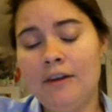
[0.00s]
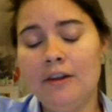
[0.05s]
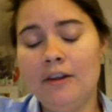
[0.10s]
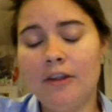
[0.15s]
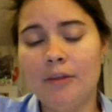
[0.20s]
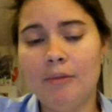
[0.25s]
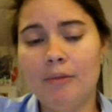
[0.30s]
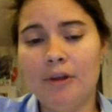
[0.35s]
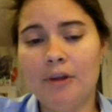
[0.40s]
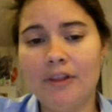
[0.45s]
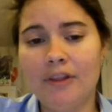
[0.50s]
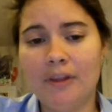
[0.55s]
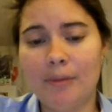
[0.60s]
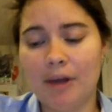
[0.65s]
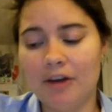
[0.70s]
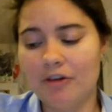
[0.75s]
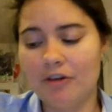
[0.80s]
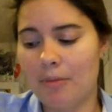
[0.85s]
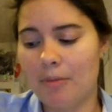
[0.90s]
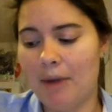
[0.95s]
a monthly
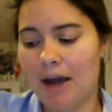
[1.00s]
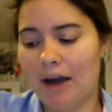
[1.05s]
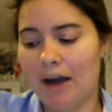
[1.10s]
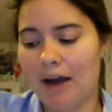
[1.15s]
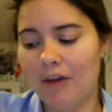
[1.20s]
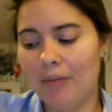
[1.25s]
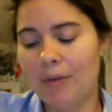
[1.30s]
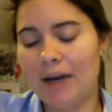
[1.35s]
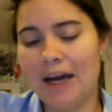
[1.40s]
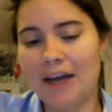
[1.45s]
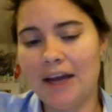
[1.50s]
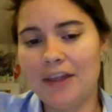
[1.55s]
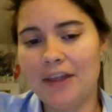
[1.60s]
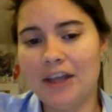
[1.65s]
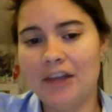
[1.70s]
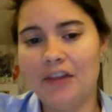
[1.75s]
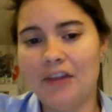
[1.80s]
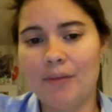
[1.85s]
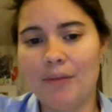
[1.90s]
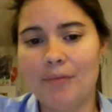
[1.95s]
Metro Pass. But I think
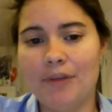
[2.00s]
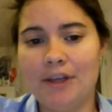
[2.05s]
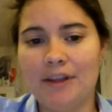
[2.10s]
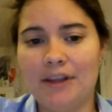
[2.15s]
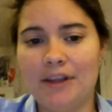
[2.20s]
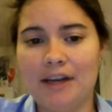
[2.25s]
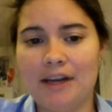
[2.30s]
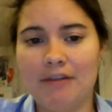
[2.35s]
it's something that